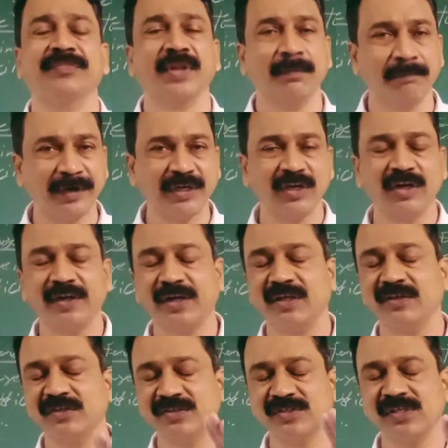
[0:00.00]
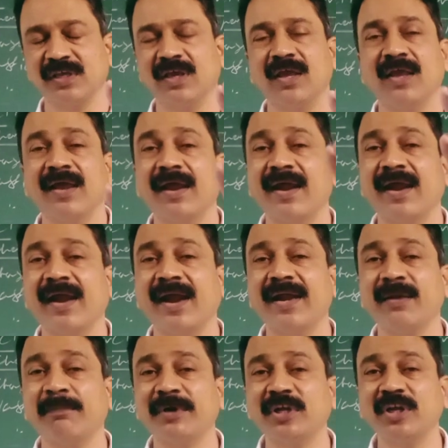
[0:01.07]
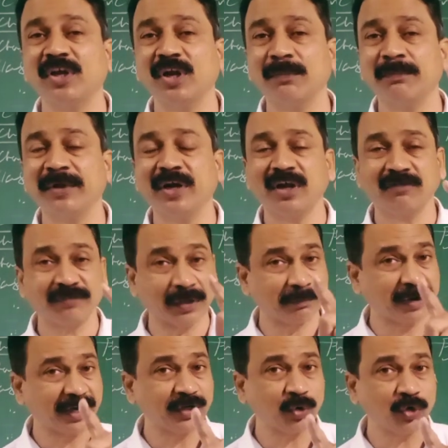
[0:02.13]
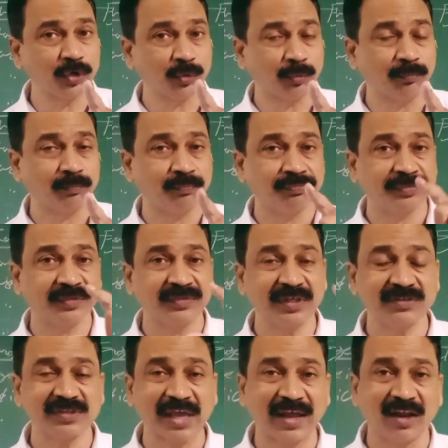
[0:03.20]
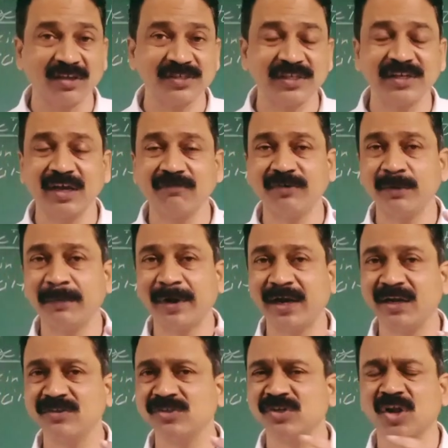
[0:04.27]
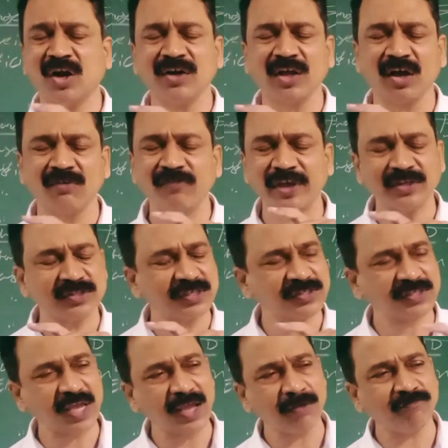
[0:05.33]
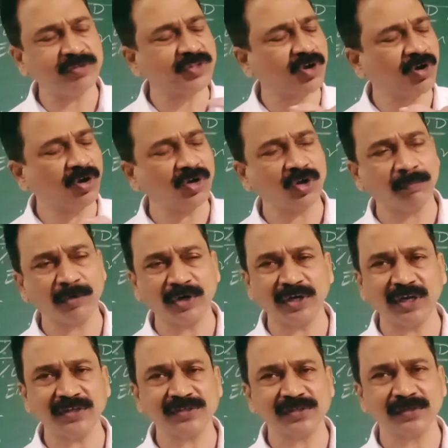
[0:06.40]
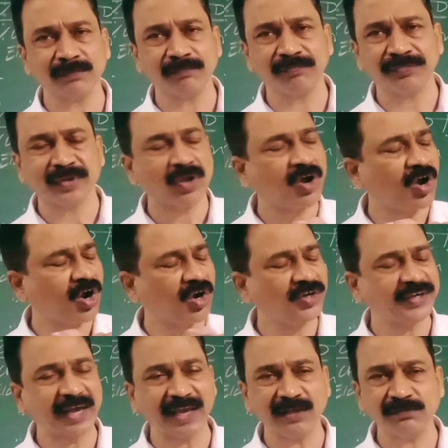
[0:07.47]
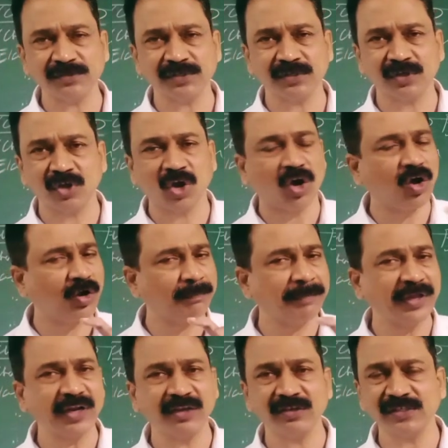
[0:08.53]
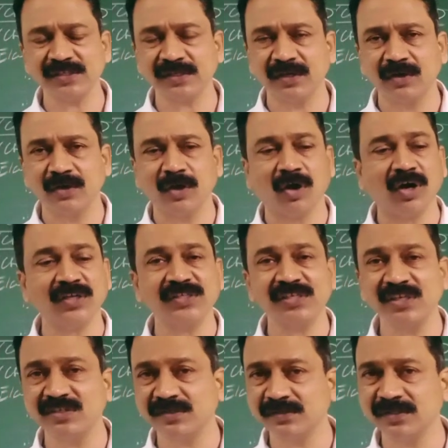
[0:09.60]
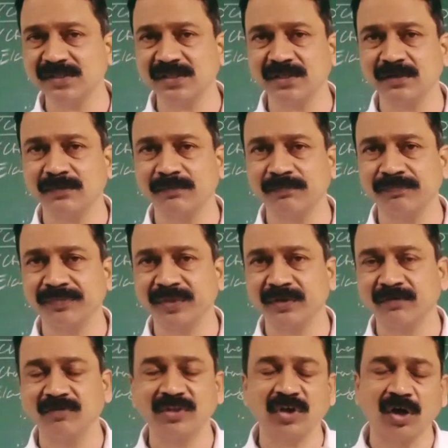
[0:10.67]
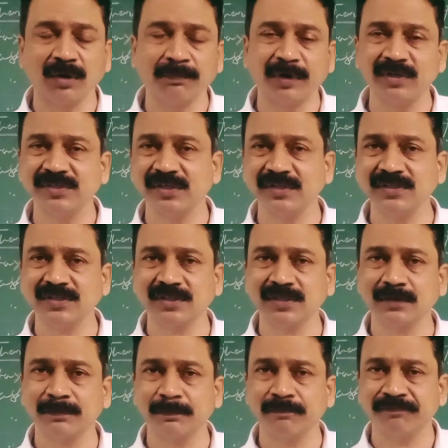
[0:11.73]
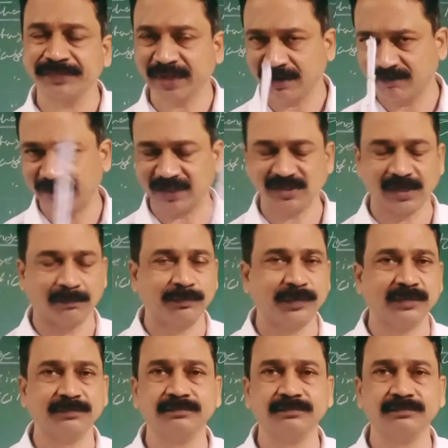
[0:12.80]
Particularly, see, at a particular period of time, I told you, this elasticity of demand is not always the same with all commodities, all times, all periods, all seasons, with all persons. For example,